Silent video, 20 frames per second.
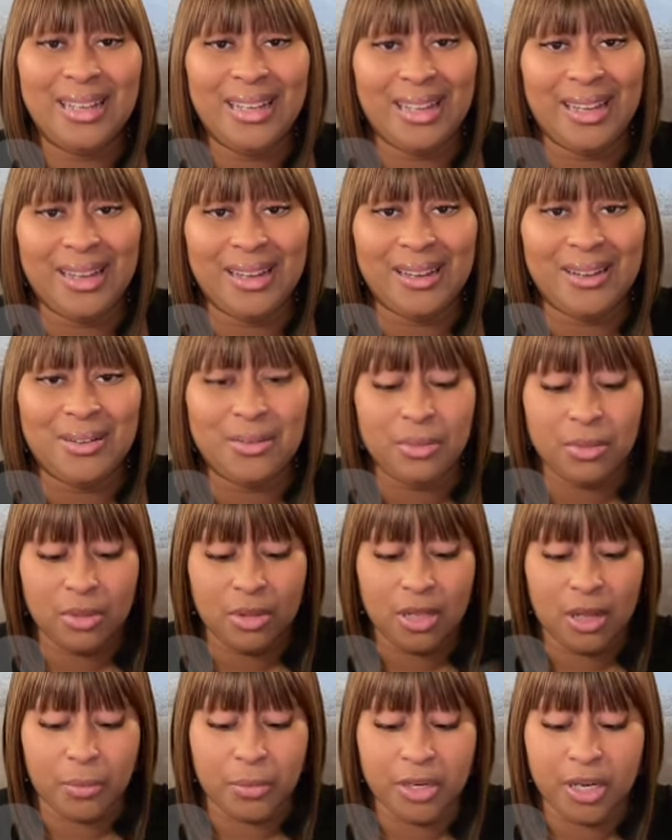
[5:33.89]
Ow,
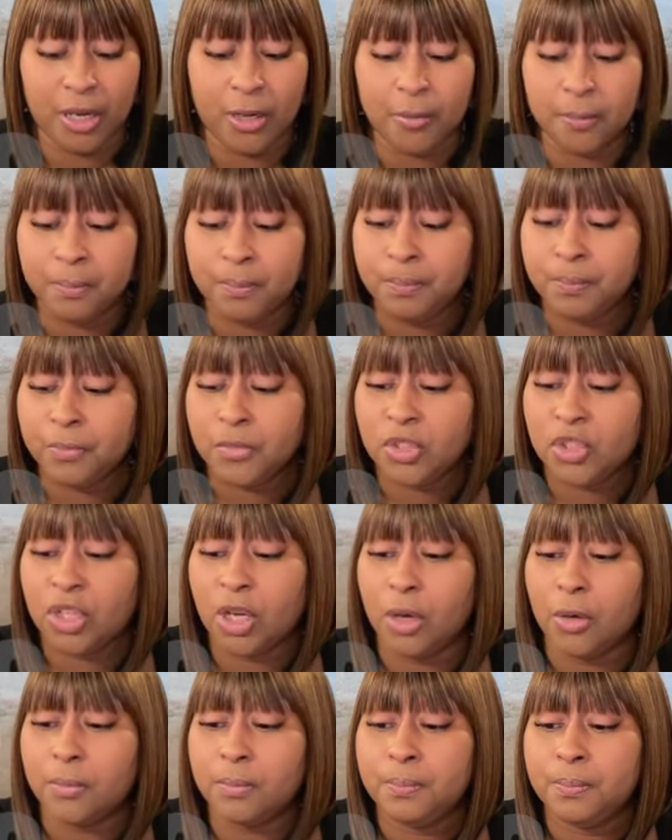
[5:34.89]
there we go.
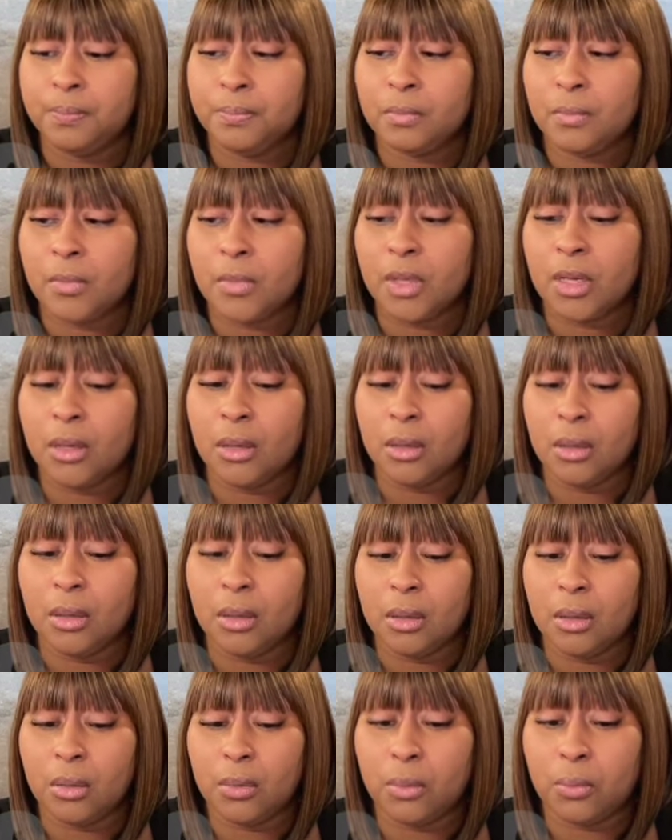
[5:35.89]
So
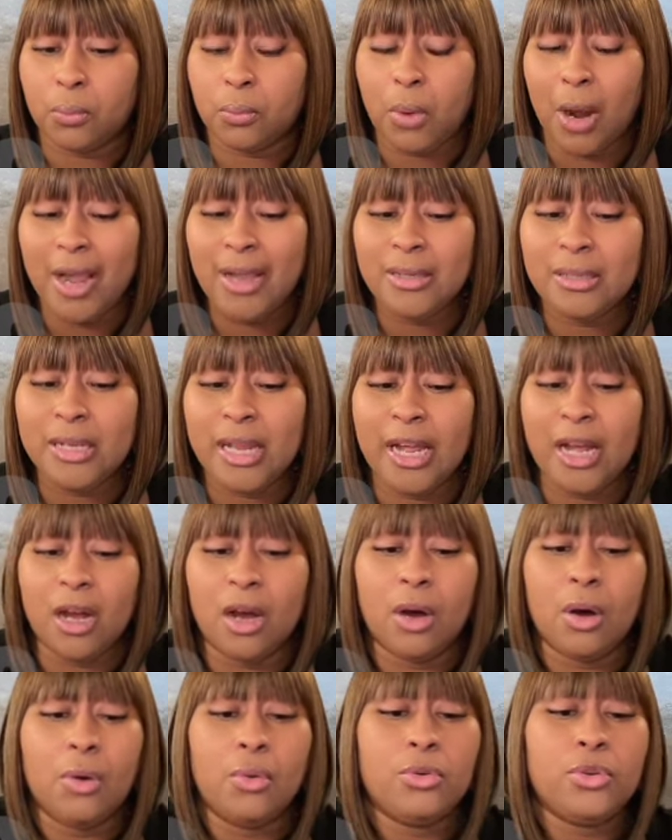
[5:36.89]
right
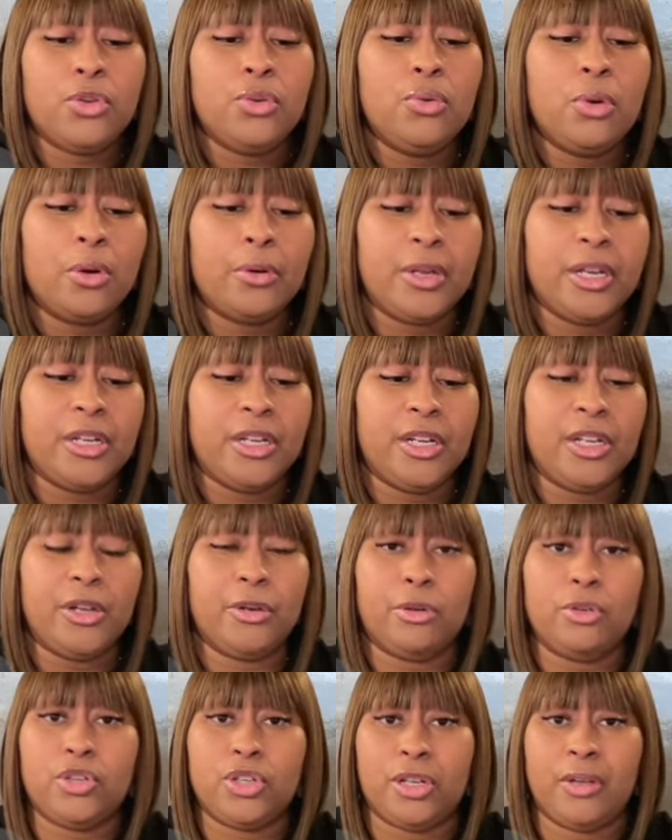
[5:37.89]
now you are in the
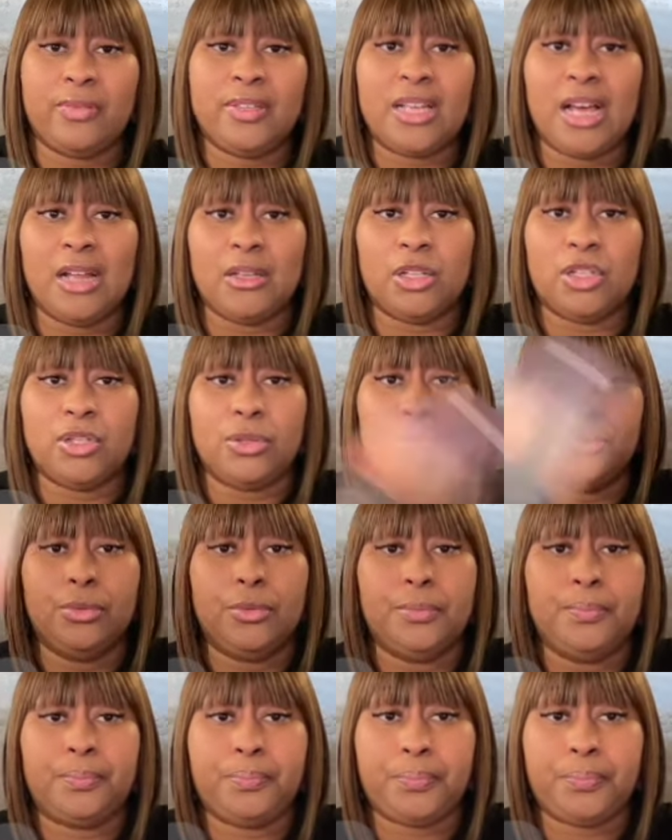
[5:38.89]
energy of solitude.